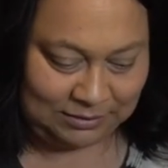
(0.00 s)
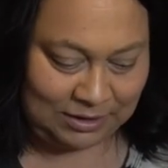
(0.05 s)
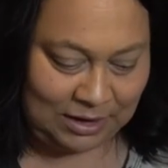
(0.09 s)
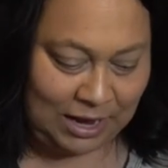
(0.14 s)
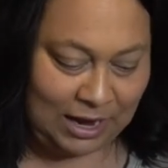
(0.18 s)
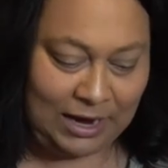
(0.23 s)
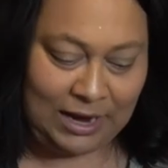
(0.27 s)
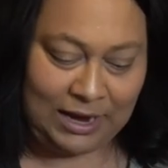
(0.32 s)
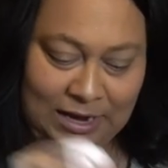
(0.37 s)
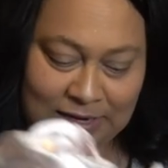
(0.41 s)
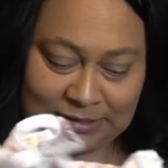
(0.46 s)

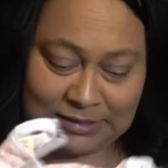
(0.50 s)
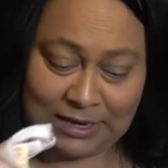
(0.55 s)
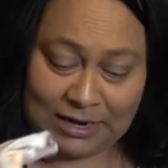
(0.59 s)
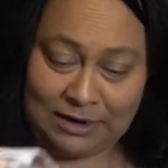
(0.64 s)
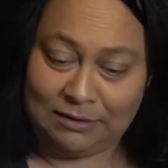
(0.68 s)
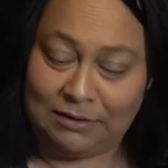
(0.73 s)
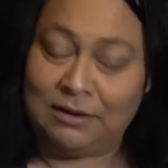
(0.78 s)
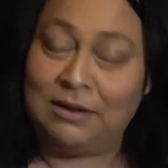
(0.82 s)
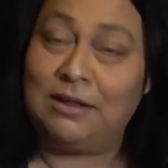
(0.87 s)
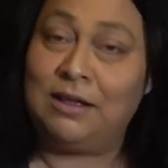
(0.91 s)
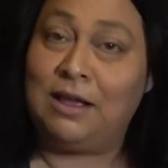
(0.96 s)
And like I
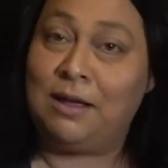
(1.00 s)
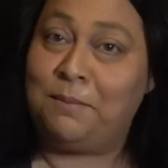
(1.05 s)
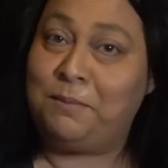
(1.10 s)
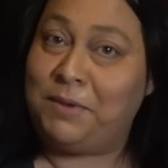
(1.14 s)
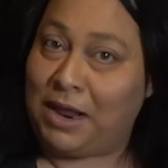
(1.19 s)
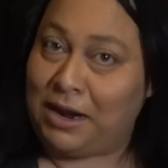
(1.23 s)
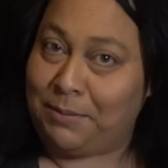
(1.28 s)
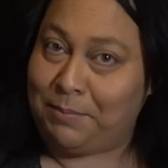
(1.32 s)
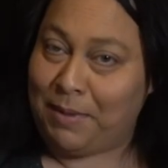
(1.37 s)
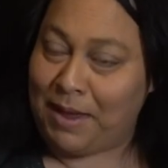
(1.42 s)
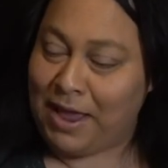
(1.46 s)
said, I'm
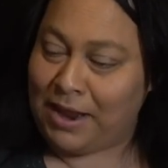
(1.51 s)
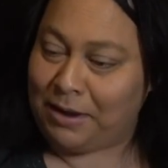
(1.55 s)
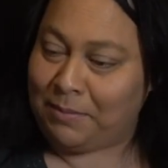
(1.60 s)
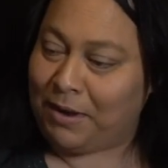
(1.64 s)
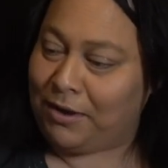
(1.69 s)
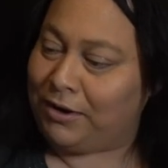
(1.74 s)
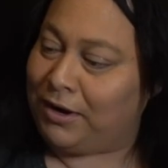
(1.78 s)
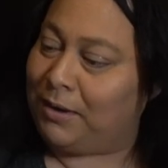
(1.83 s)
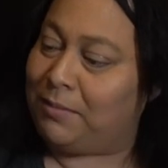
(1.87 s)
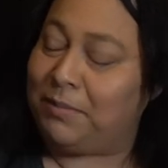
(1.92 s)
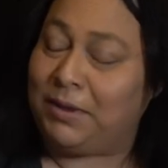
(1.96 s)
not bad
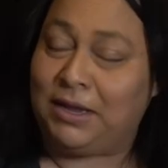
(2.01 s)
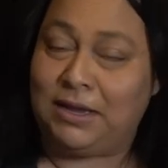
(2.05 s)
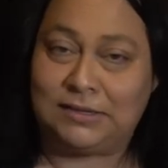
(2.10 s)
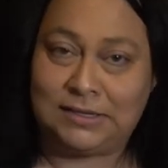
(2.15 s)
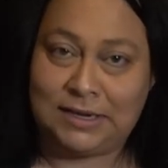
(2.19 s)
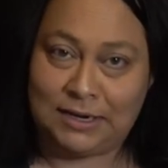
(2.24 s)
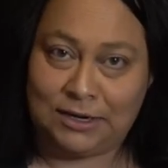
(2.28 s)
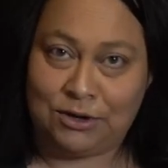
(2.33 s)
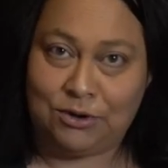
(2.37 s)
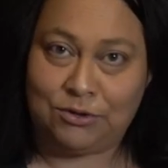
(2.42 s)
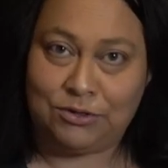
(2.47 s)
about it because
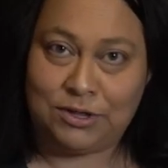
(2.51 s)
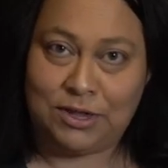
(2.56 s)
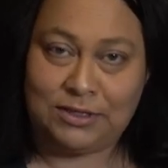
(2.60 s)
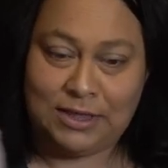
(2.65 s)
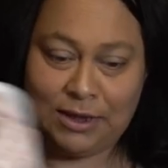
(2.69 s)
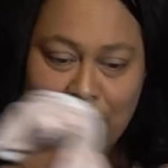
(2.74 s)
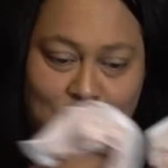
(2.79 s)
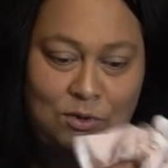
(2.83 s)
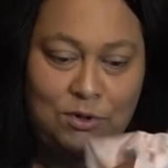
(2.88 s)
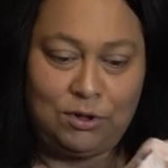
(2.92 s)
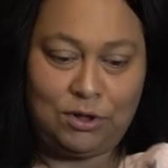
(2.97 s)
I know that
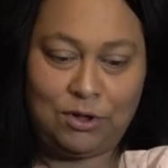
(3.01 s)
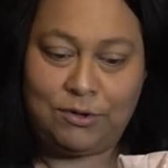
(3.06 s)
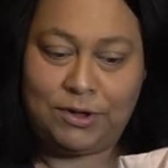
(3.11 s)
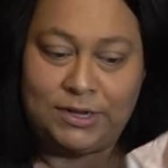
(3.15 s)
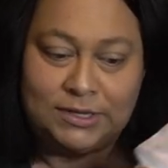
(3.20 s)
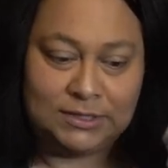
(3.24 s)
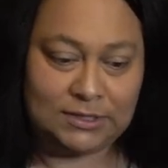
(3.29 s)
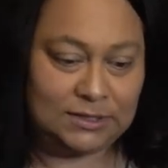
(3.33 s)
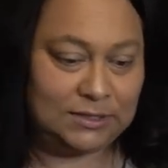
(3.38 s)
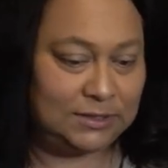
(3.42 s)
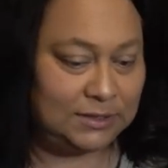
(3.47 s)
they will go.
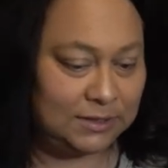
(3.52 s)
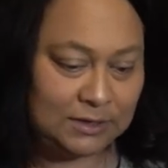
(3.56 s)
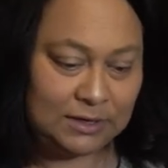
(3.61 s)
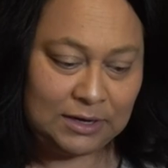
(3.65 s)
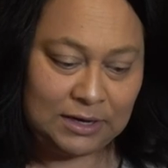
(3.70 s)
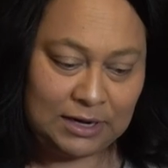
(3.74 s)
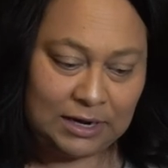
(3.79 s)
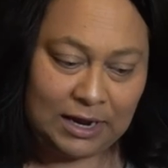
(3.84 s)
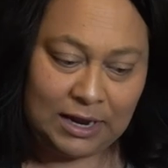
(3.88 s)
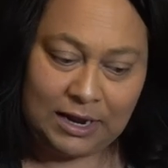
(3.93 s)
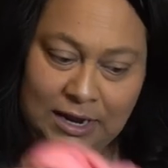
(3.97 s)
Because
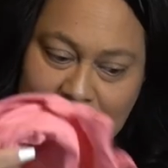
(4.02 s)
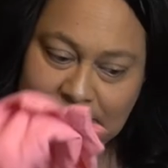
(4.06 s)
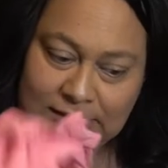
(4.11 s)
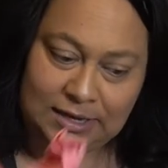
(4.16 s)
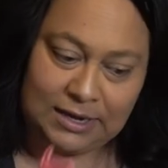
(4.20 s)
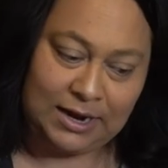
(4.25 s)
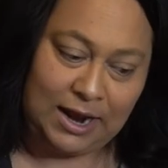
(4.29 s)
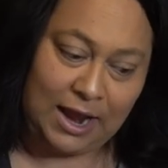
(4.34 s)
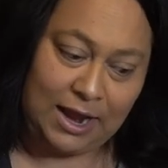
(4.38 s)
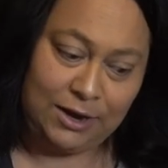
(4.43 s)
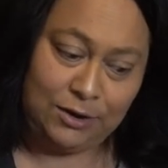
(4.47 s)
like I
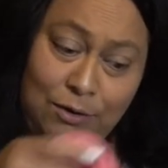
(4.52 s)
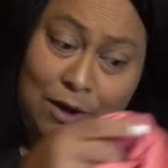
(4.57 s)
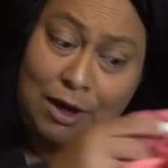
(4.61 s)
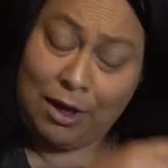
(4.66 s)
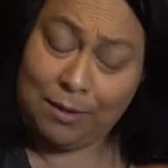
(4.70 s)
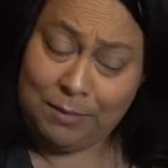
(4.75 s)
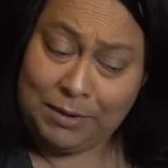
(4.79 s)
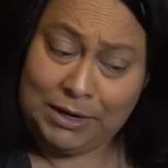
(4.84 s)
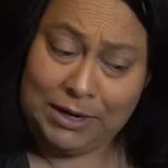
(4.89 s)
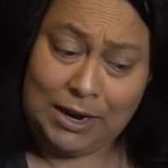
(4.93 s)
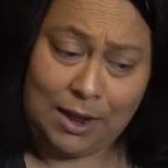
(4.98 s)
said, I know how
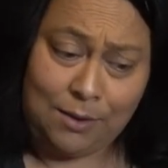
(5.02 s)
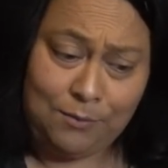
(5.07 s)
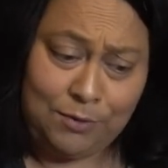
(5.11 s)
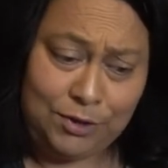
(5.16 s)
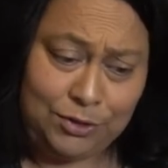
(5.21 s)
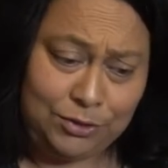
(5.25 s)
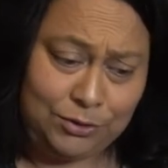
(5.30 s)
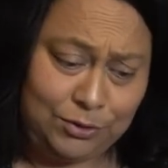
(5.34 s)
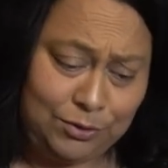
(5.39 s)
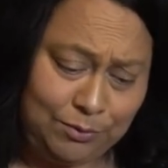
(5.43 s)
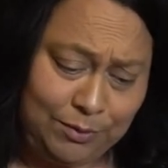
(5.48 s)
many I
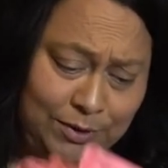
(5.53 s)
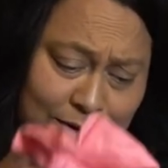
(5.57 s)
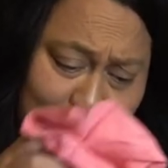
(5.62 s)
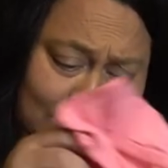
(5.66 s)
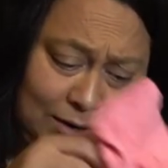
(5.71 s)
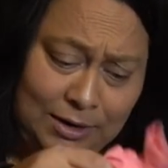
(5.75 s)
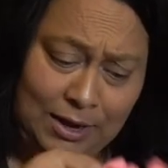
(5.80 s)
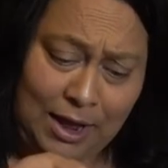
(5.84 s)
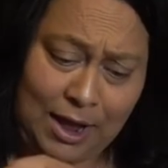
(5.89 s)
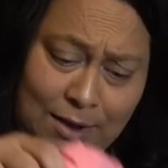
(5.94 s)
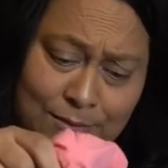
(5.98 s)
went through
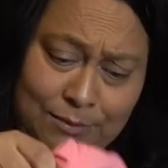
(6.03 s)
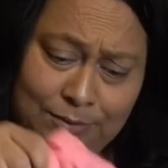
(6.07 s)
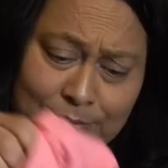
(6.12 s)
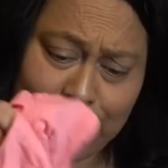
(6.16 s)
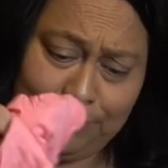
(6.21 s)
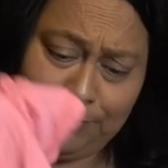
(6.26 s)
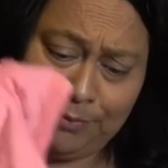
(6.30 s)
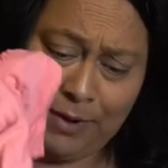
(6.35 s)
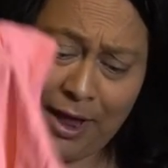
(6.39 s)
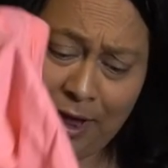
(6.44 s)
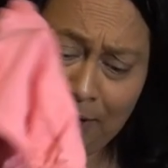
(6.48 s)
when I
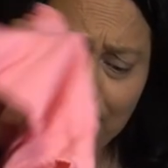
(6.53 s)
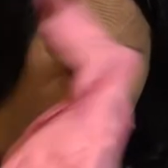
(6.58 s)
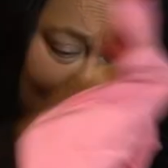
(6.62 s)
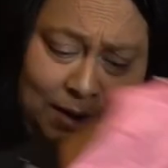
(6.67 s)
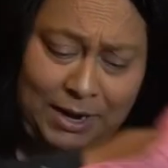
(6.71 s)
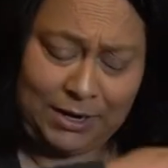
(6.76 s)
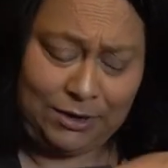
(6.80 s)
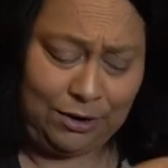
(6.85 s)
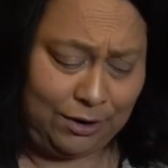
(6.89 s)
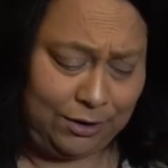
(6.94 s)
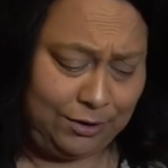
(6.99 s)
had
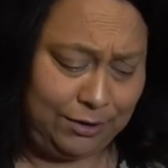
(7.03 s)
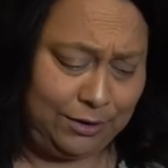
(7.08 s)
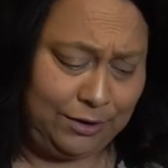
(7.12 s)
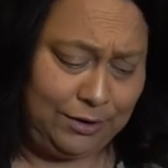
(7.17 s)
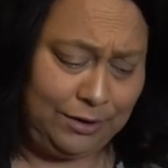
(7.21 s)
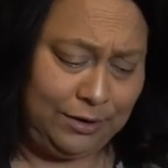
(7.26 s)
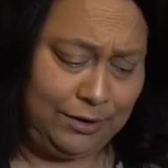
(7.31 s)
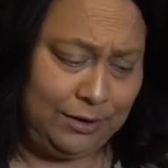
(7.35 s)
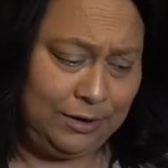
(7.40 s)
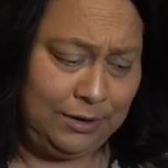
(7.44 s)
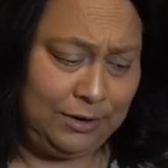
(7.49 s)
my daughter
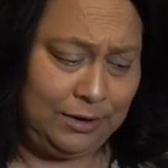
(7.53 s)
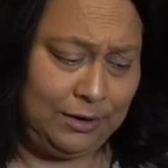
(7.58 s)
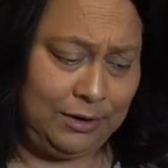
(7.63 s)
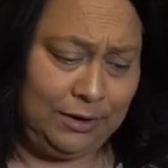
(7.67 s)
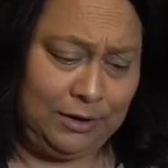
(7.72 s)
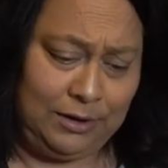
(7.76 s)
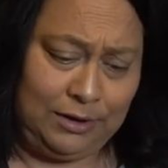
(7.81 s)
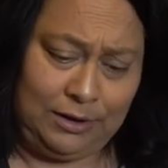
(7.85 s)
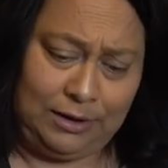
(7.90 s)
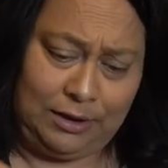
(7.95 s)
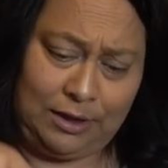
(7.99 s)

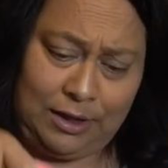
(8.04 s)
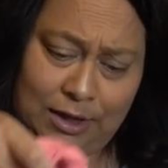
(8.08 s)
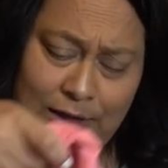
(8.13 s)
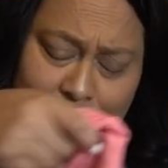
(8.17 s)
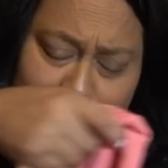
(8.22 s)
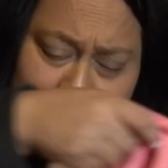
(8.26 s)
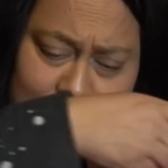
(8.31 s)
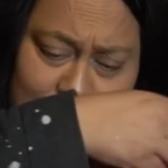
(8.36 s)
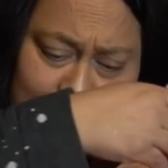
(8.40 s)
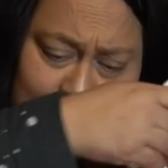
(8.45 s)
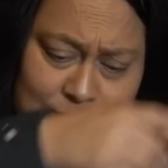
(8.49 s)
uh,
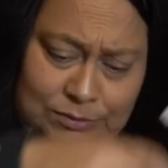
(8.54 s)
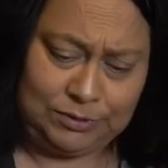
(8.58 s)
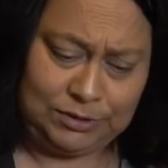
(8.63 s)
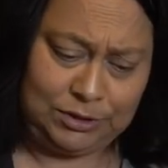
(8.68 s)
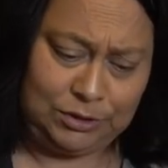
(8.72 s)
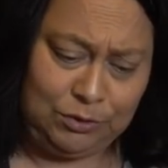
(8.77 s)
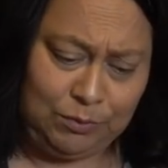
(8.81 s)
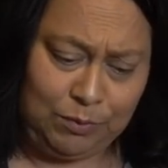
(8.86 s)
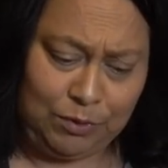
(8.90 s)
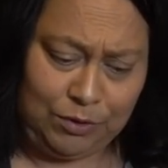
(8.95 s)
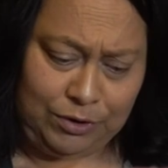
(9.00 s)
when she was a
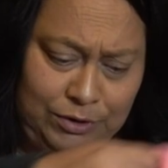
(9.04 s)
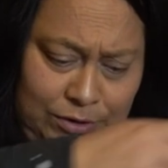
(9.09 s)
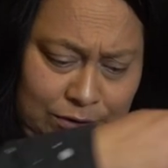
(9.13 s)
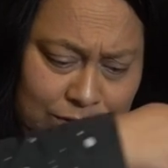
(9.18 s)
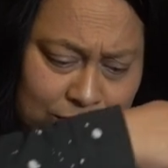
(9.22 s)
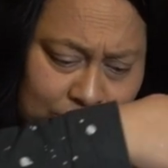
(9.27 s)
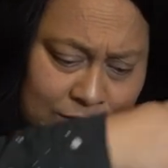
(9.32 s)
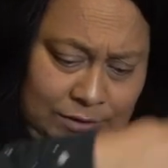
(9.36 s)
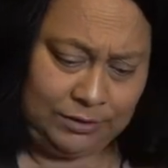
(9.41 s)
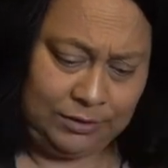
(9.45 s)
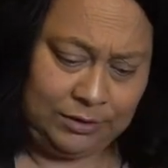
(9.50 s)
newborn.
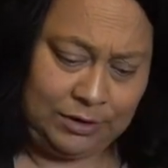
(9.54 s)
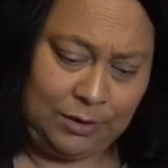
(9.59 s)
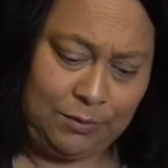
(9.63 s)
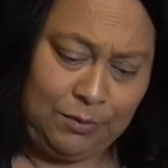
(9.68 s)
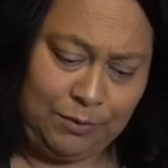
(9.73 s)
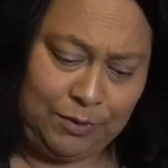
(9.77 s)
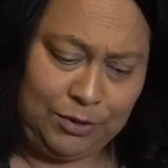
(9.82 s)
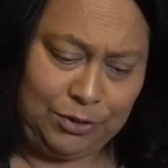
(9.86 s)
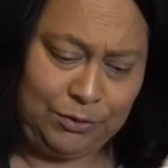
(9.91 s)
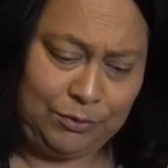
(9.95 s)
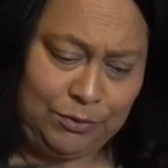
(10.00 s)
We
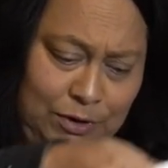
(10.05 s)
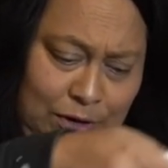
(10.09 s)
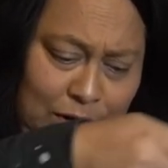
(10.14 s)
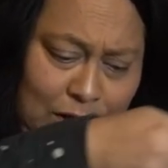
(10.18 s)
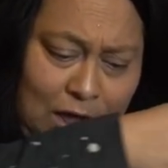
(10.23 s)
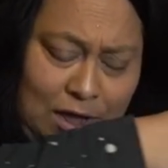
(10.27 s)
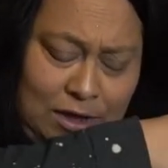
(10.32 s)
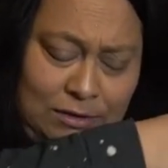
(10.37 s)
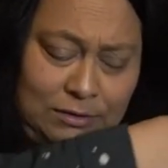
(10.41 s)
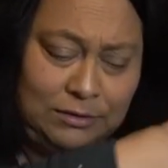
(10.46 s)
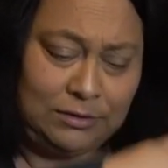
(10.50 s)
went through a
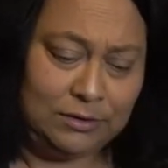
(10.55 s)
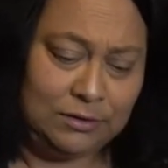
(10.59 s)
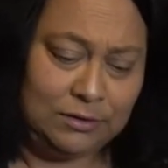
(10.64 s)
lot.